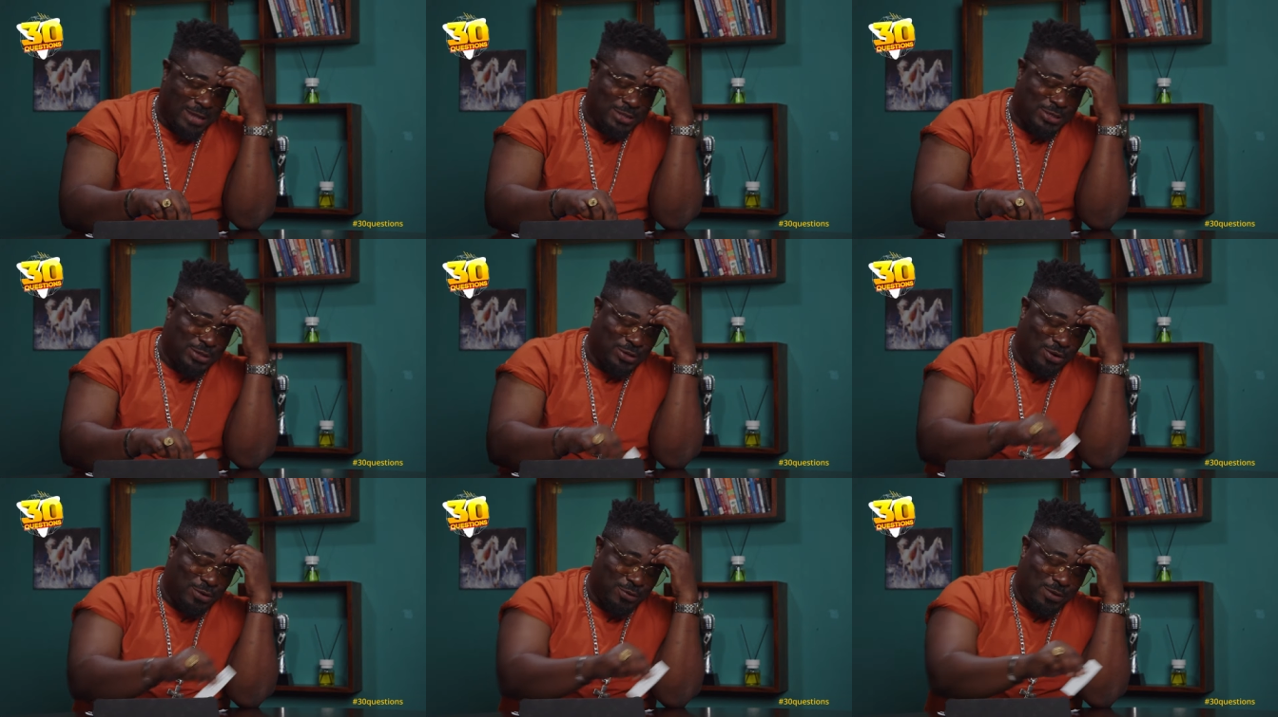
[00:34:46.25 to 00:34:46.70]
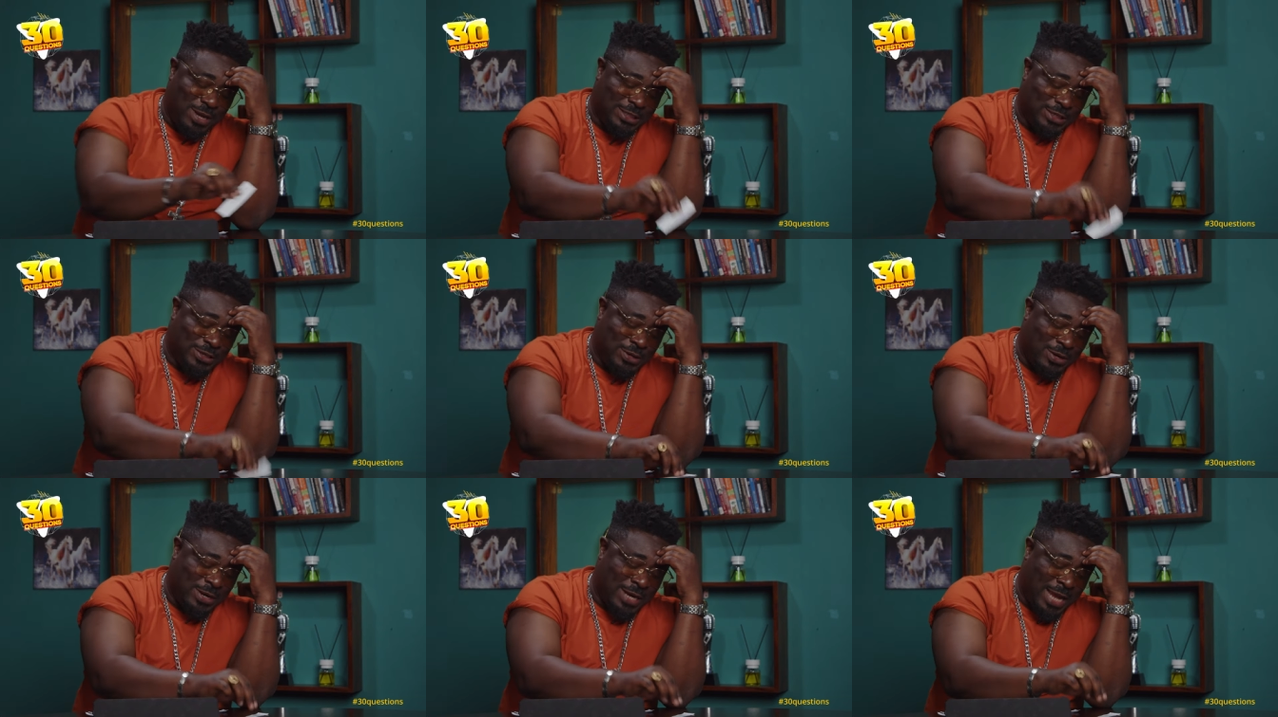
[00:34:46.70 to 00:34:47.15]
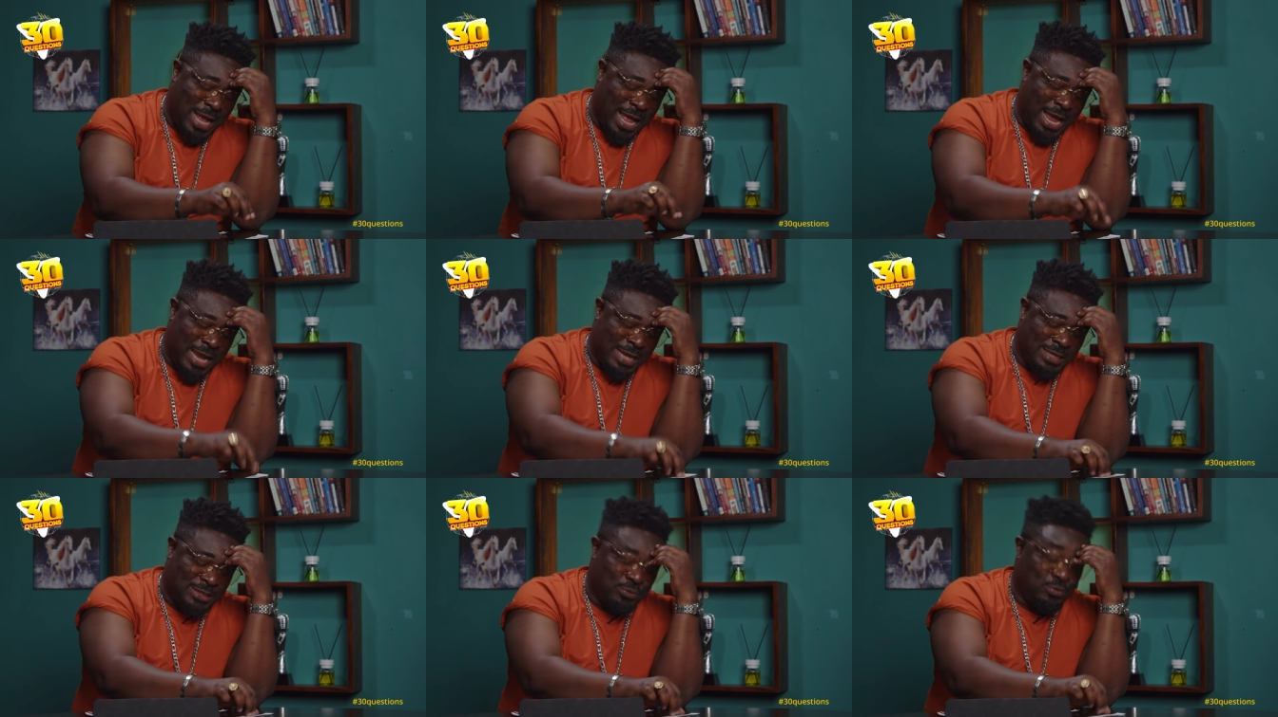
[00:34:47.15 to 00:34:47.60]
to your question on
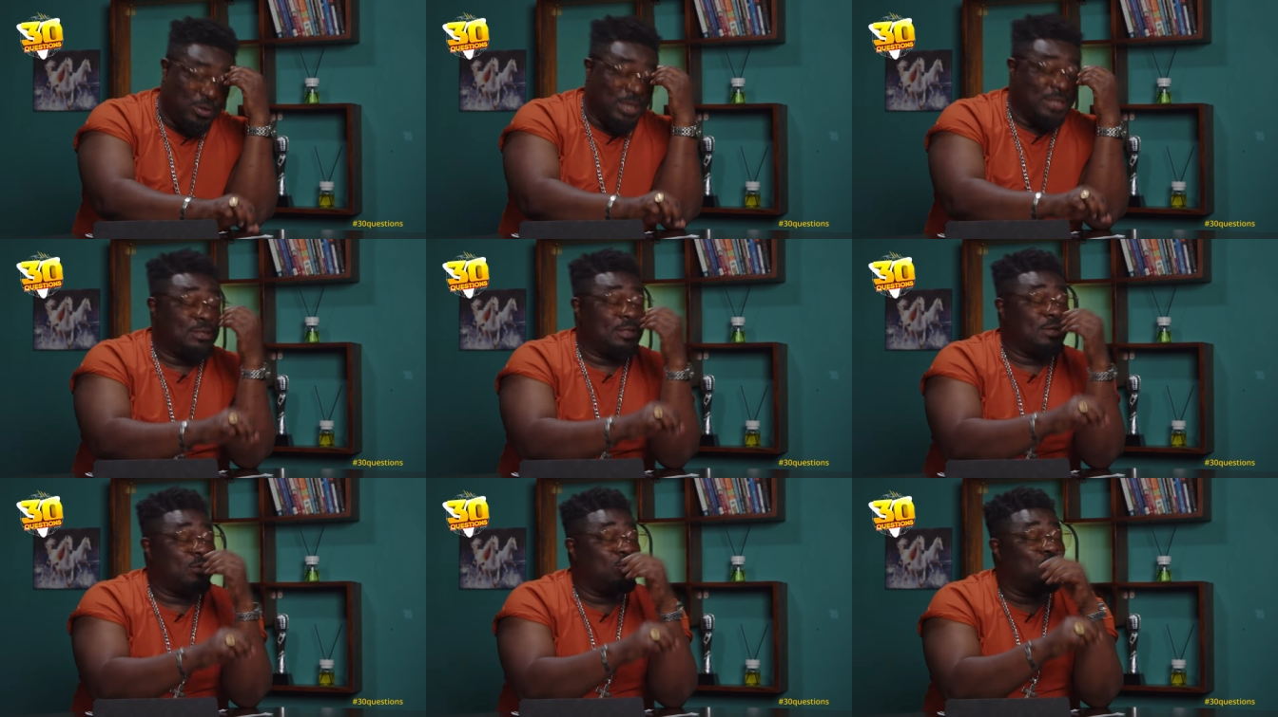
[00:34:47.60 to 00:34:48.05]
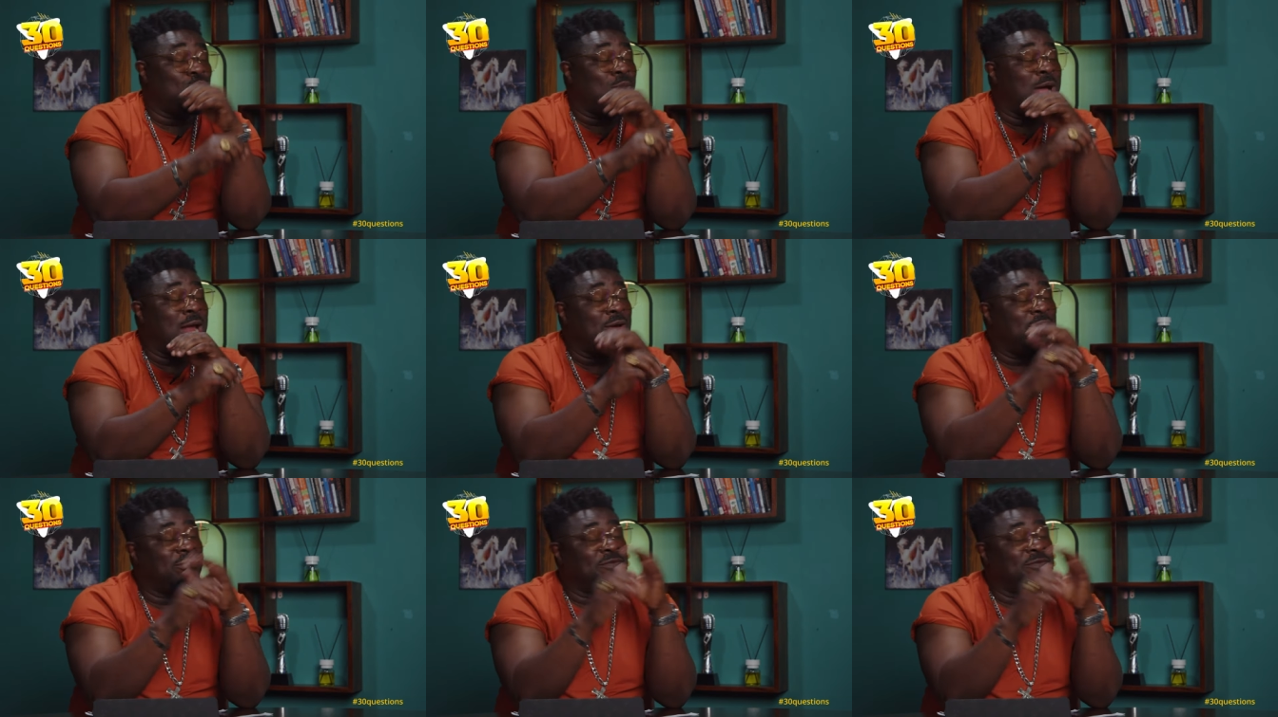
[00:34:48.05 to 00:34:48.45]
ice. Which one of